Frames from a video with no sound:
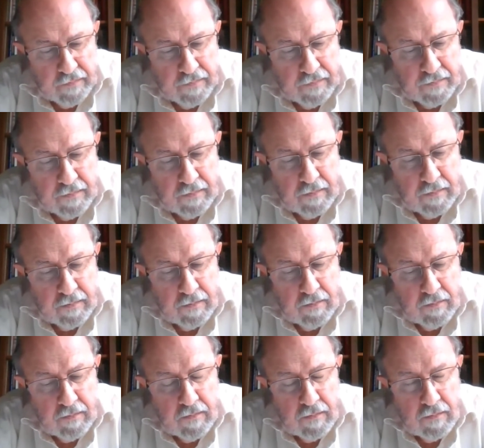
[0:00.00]

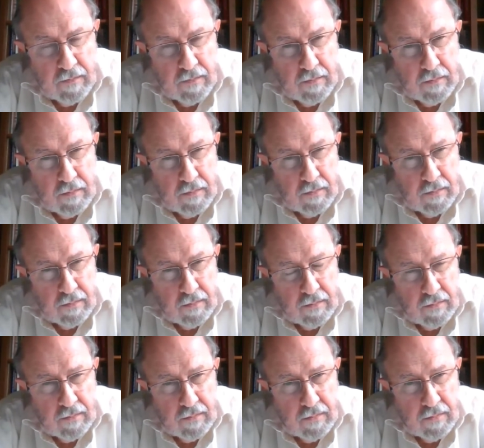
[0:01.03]

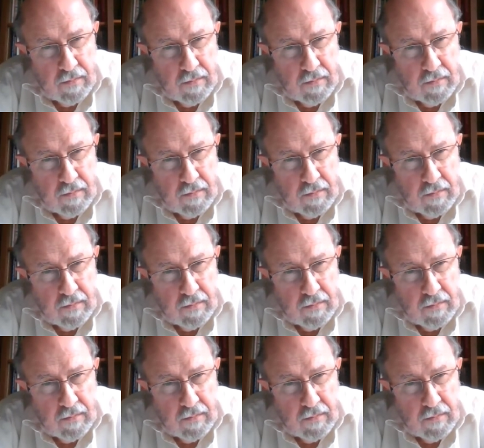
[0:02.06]
Nobody speaks.